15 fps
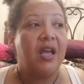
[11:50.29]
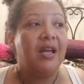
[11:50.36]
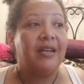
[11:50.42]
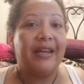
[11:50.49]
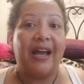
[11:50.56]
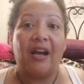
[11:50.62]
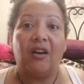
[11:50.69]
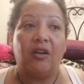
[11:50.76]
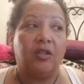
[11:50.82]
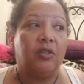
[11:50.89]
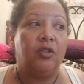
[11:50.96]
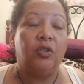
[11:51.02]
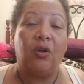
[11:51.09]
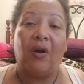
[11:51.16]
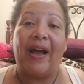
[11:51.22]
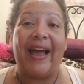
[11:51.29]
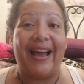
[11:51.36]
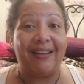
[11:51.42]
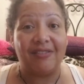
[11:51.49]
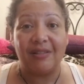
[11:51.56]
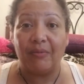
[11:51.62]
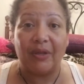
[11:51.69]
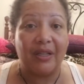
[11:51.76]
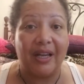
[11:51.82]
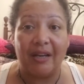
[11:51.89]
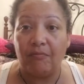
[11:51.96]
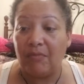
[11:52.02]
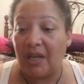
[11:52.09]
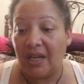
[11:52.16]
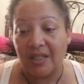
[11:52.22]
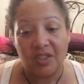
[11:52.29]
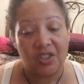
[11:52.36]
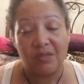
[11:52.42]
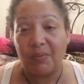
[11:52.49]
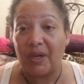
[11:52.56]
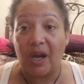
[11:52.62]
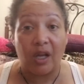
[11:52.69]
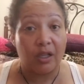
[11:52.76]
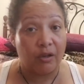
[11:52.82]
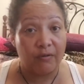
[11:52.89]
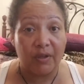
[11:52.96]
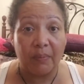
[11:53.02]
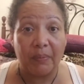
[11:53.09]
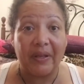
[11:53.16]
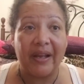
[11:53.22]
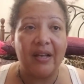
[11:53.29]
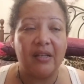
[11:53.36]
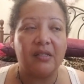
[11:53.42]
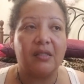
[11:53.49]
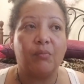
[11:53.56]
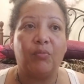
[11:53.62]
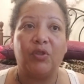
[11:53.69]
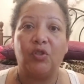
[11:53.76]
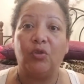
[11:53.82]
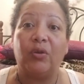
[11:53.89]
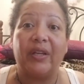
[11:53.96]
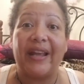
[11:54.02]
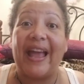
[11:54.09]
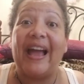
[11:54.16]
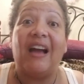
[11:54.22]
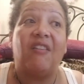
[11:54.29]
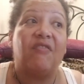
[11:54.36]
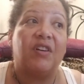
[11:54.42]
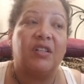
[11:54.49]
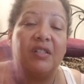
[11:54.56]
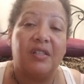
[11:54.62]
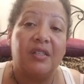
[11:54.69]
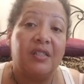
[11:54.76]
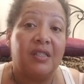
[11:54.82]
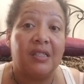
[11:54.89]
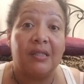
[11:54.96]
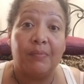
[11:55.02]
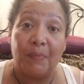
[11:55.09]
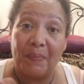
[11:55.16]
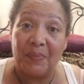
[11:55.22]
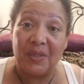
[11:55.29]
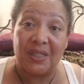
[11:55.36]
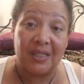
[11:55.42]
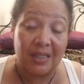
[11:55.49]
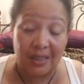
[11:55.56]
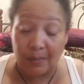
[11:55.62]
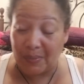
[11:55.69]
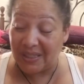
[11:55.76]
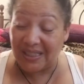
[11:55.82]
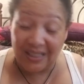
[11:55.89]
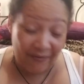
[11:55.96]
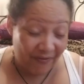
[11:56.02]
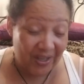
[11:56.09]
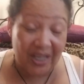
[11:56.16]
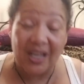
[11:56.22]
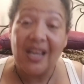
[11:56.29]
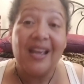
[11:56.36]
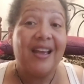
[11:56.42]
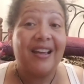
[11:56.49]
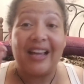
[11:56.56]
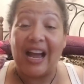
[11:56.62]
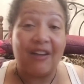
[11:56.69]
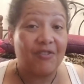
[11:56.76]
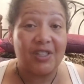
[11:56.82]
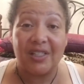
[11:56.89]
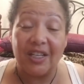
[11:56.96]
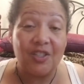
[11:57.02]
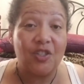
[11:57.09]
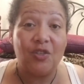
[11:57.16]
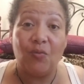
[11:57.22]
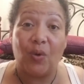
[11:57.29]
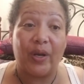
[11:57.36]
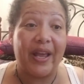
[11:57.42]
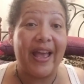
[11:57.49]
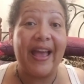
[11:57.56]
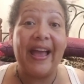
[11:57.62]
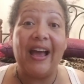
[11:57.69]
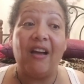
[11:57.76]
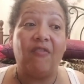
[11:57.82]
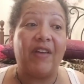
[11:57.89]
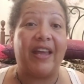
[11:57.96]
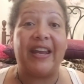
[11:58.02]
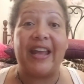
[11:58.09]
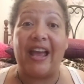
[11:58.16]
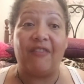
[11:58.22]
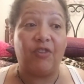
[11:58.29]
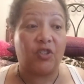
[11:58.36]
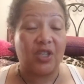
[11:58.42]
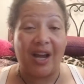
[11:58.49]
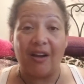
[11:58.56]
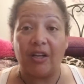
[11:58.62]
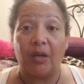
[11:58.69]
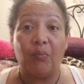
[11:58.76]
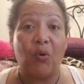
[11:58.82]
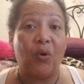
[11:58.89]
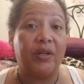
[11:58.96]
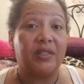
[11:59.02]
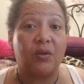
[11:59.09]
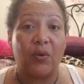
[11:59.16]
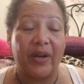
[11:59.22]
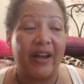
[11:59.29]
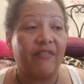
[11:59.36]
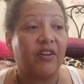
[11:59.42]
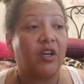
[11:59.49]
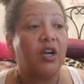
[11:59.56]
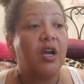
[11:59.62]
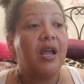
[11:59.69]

Now, you don't have to be like me and just be all over the place, but you could have a specific conversation you want to have and have your talking points or whatever.